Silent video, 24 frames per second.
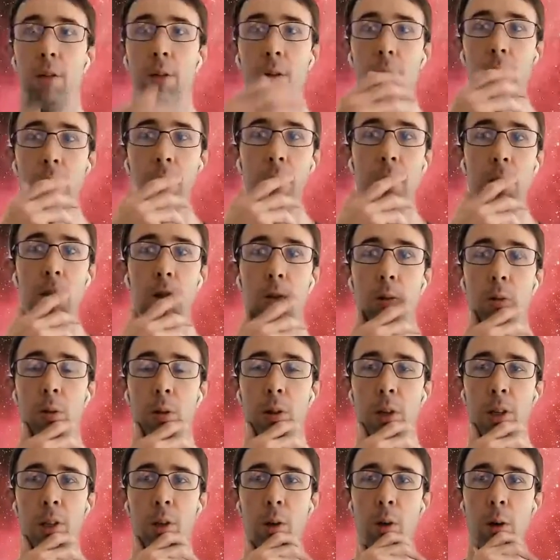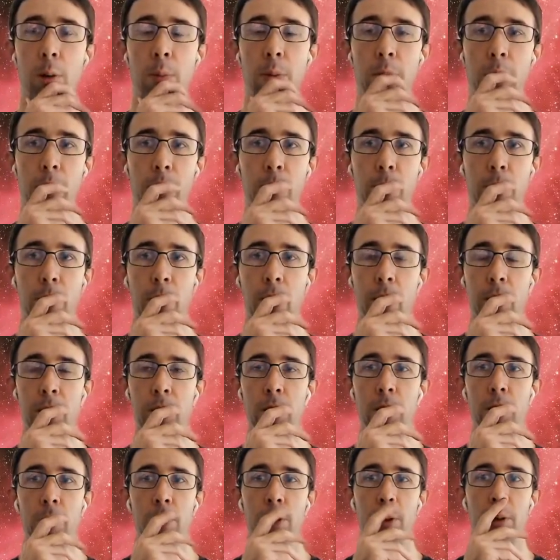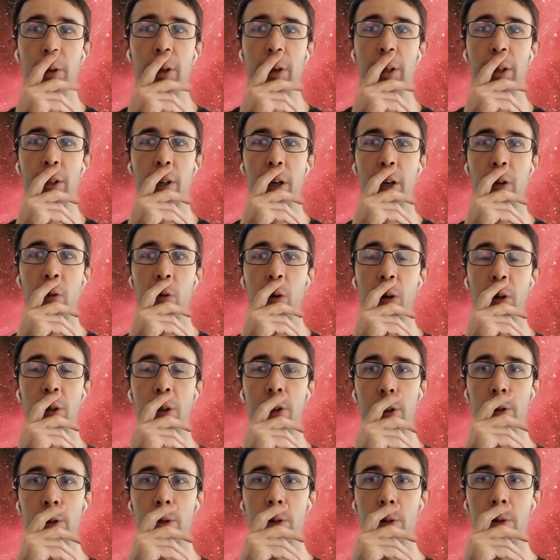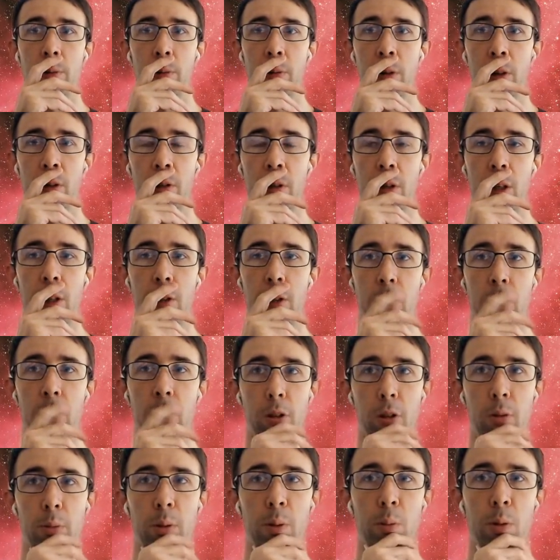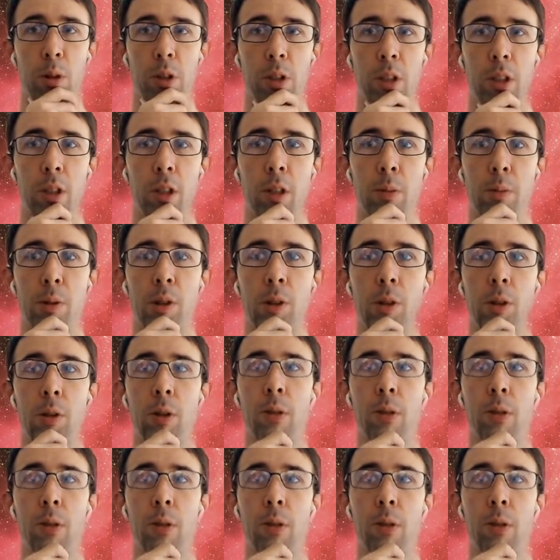Can you open up share your screen and kind of walk us through those changes in a little bit more detail, please?